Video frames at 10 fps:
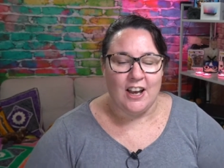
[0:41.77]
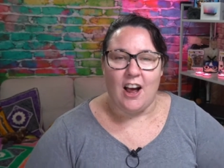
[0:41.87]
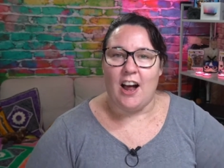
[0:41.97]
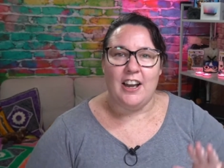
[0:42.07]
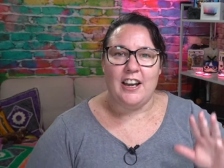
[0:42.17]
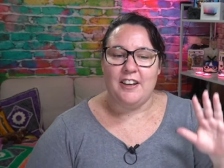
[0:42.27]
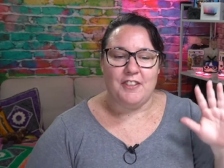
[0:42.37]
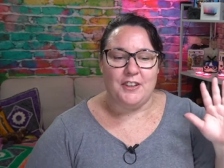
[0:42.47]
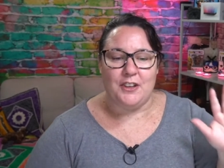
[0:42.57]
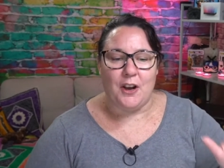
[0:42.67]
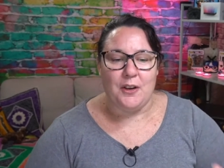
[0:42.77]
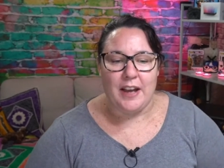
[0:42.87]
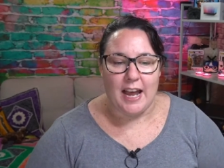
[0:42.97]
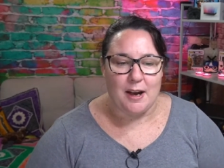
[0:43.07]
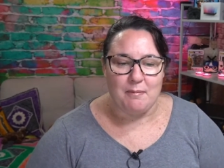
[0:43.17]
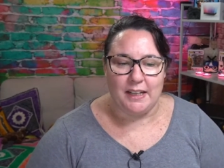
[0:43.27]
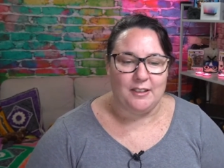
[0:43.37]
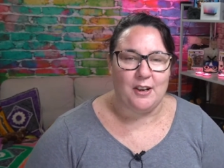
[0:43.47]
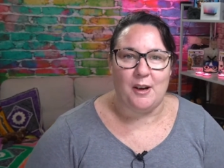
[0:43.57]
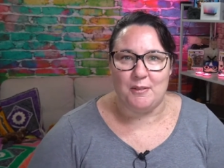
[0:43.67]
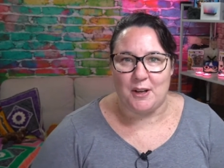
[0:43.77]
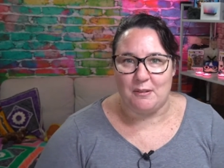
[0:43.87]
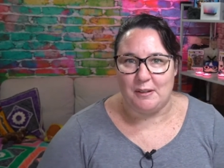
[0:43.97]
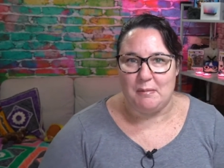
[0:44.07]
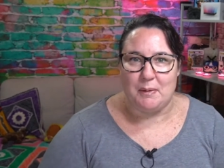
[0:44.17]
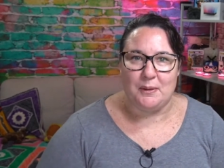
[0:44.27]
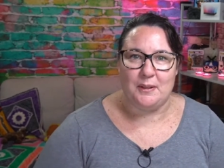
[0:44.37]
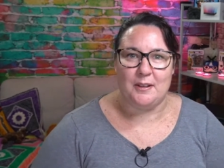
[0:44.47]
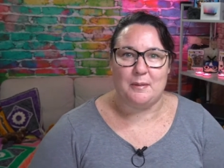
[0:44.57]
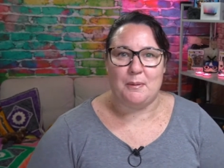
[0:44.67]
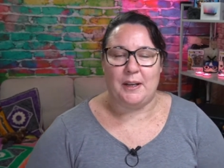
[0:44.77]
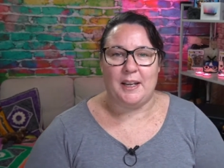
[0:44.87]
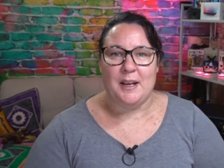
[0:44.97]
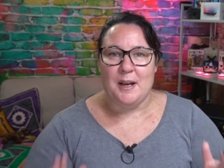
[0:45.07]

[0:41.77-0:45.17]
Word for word: I don't even know how many times I rebooted this morning,